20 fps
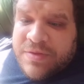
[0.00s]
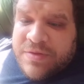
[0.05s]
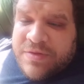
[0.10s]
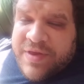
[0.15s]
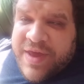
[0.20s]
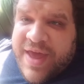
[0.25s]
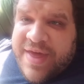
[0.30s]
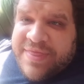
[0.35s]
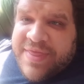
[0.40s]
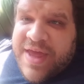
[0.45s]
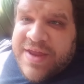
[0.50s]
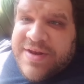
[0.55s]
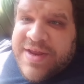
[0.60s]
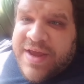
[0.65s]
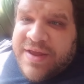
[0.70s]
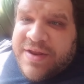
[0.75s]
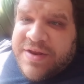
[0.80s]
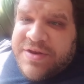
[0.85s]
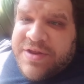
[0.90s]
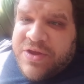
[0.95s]
To get that
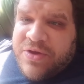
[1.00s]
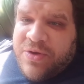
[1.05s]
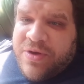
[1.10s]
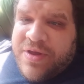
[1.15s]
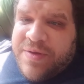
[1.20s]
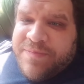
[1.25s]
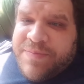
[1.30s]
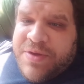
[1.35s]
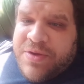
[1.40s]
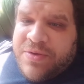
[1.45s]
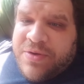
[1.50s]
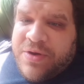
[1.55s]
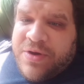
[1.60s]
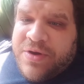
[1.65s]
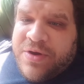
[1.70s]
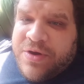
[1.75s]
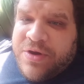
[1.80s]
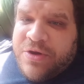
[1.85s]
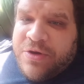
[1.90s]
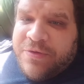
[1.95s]
data to your
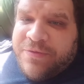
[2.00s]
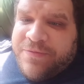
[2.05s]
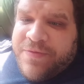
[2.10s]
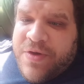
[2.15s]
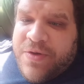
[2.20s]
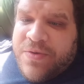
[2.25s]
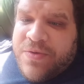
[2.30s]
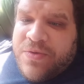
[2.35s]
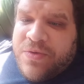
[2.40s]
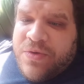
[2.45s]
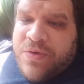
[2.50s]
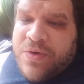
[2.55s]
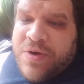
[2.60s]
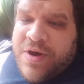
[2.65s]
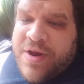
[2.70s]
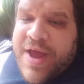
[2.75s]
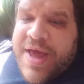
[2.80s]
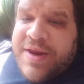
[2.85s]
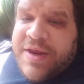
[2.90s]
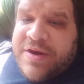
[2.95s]
computer or your phone
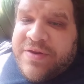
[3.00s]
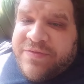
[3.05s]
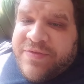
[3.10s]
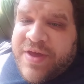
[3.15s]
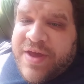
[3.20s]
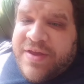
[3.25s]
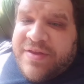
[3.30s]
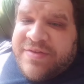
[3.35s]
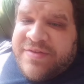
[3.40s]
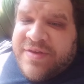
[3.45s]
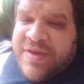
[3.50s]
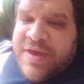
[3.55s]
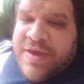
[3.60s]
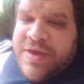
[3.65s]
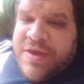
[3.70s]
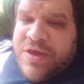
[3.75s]
or any device,